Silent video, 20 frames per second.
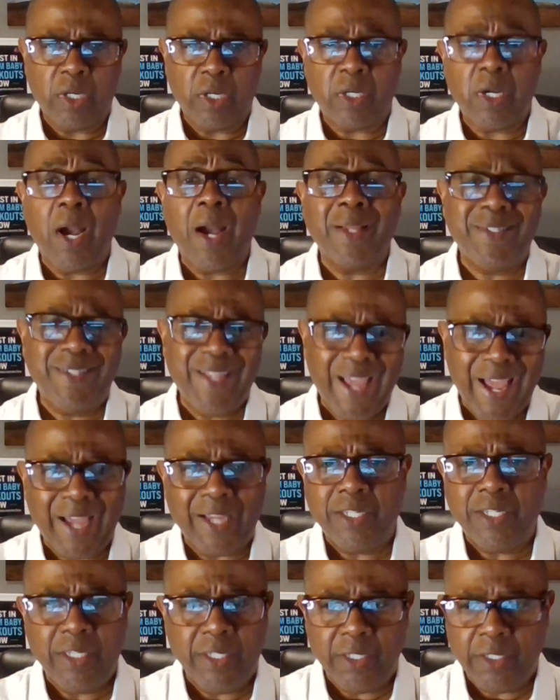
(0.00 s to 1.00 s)

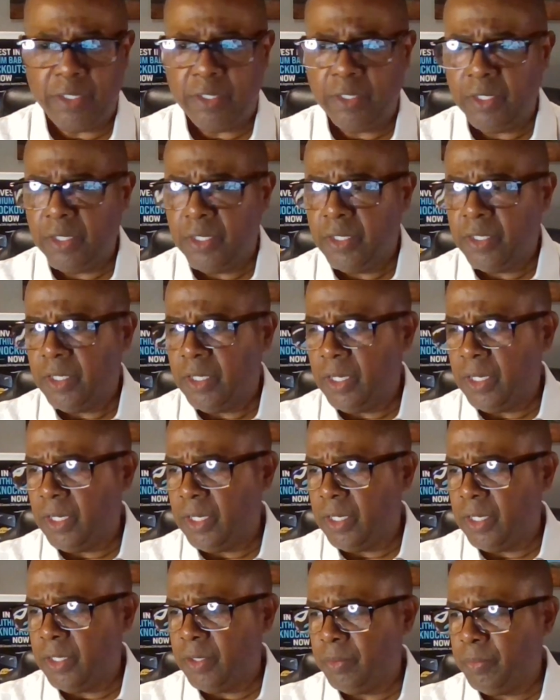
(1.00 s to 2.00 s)
contacting
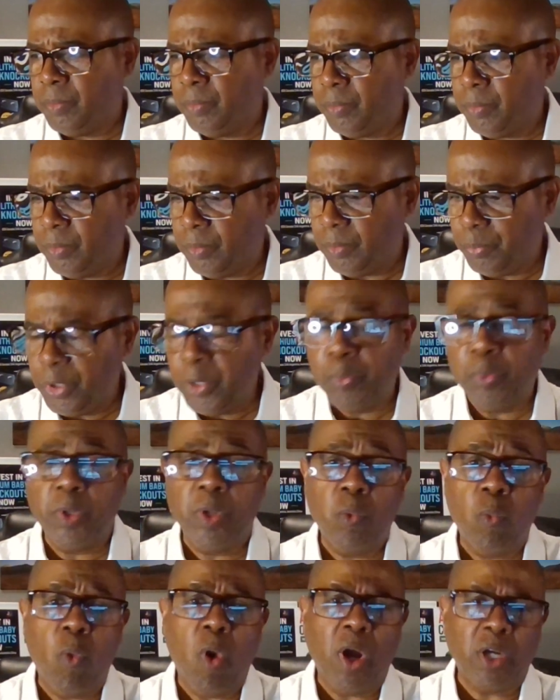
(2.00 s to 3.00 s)
uh, people
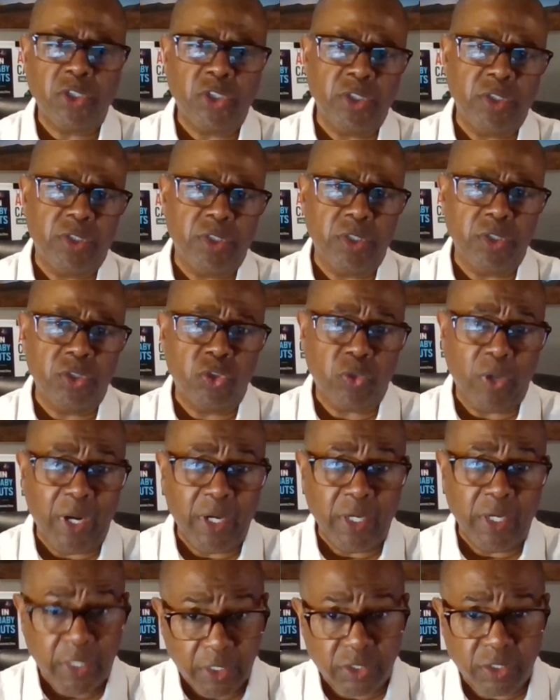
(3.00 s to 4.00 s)
in Washington
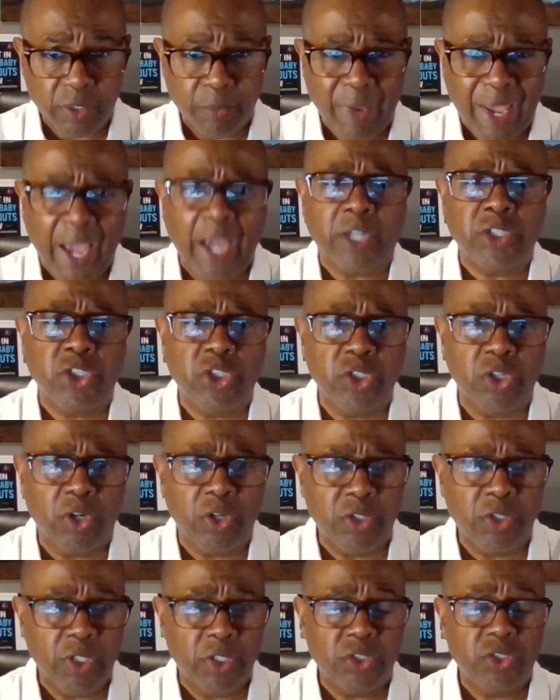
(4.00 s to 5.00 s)
trying to get some action
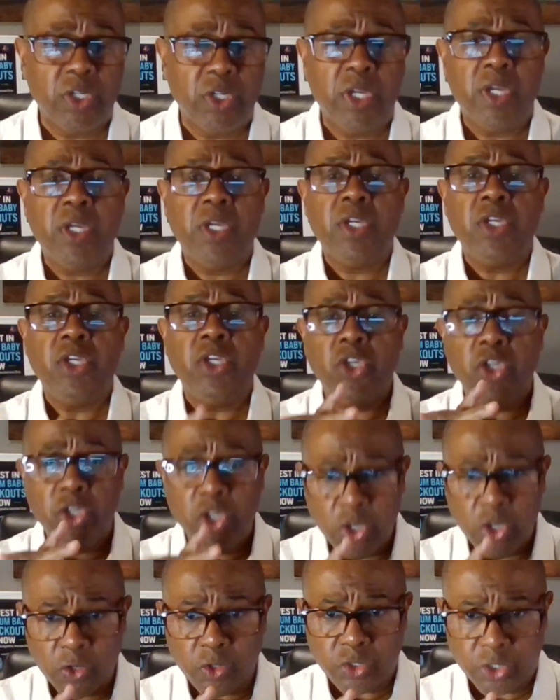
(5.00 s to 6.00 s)
on this
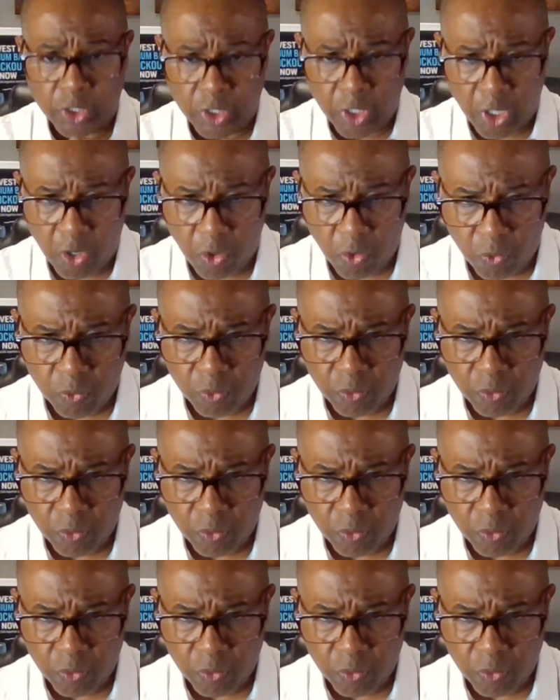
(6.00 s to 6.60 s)
years ago.